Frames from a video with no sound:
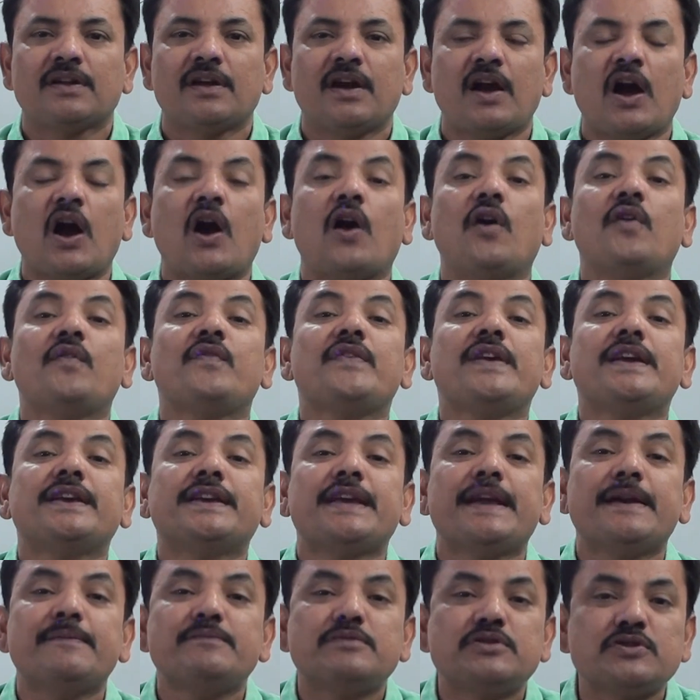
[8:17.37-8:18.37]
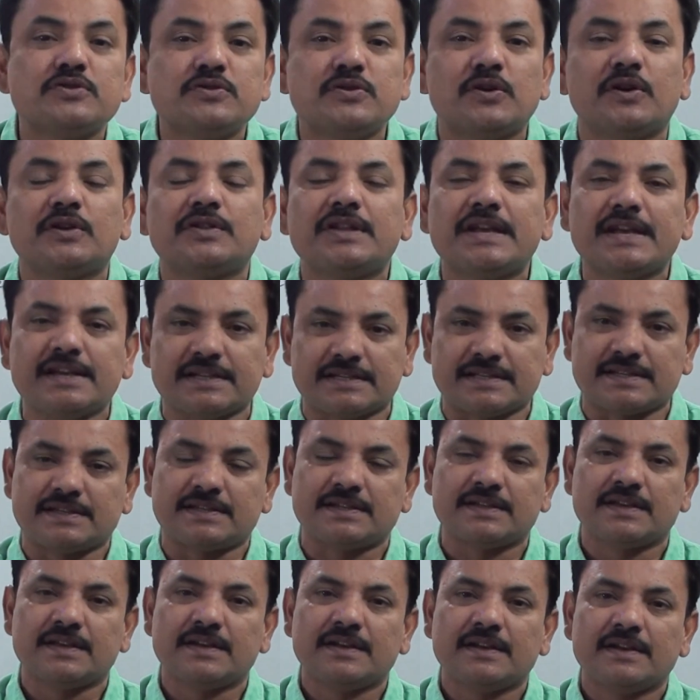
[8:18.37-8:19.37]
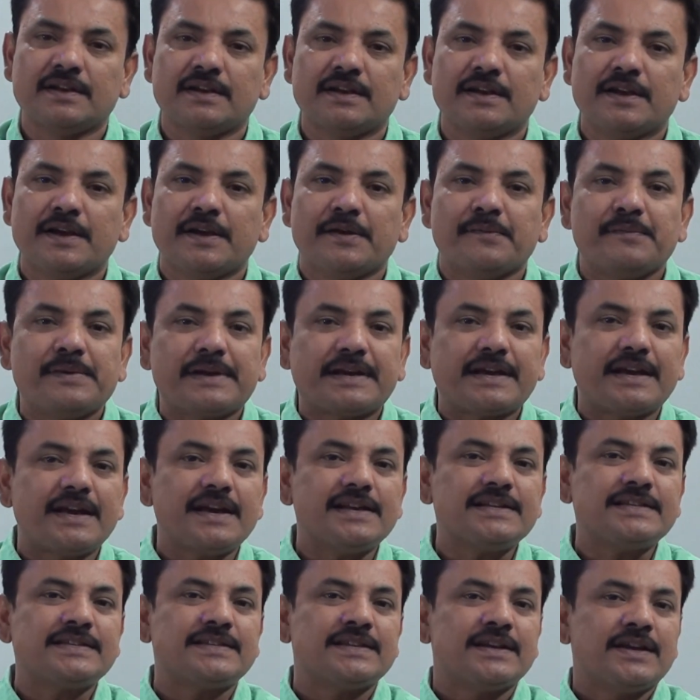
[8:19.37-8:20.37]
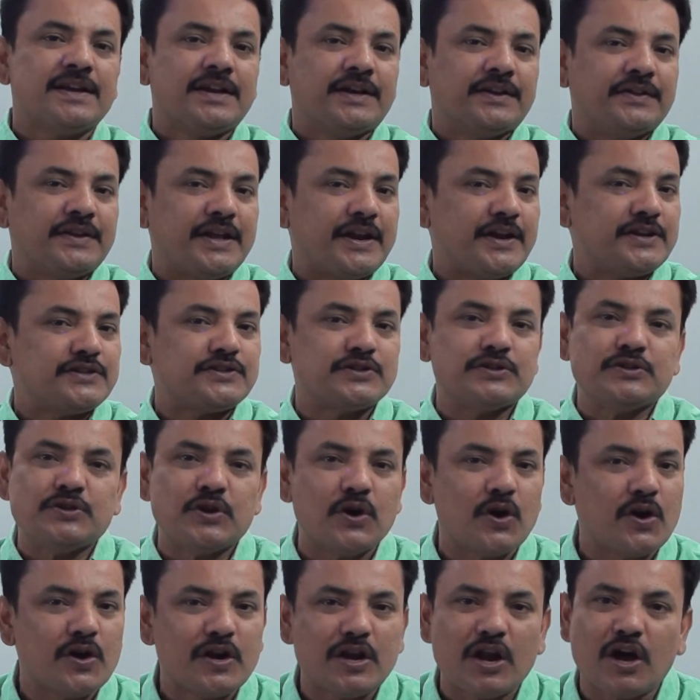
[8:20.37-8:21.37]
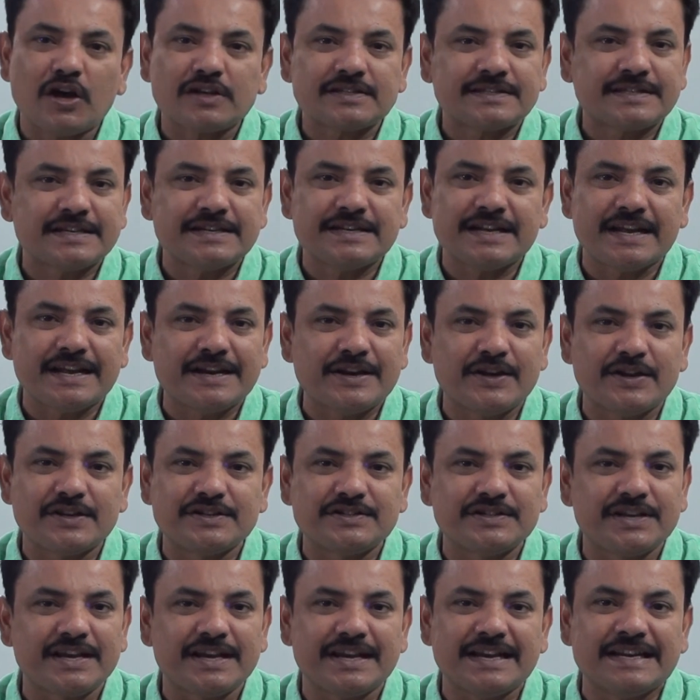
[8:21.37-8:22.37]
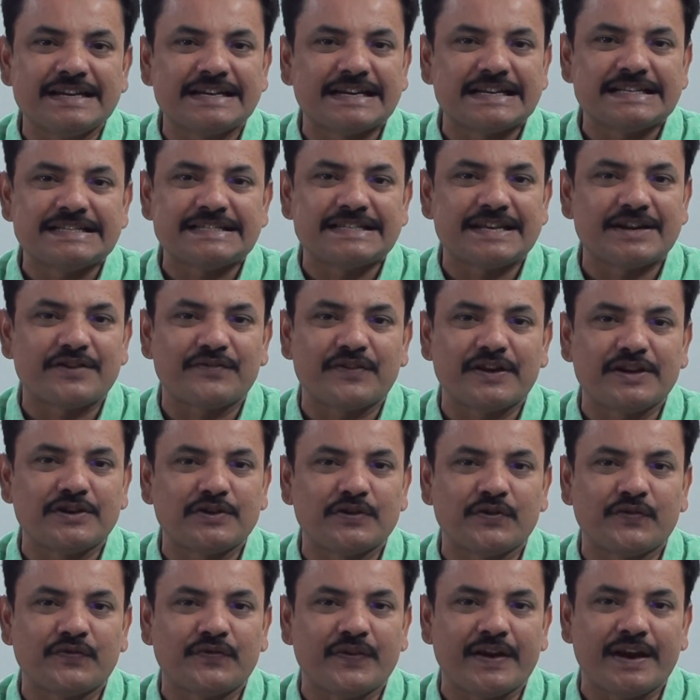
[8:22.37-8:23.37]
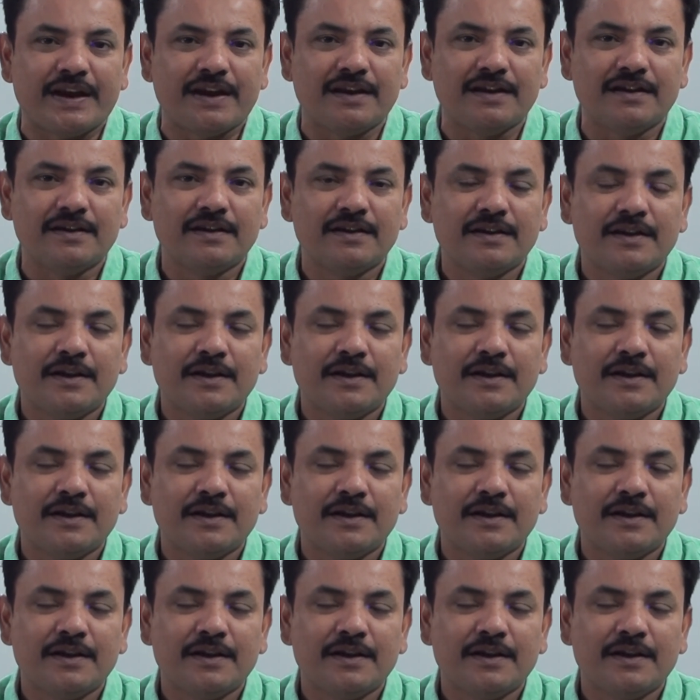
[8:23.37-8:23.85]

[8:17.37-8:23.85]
How we came to know this? Because there is no loss in energy in conservative field,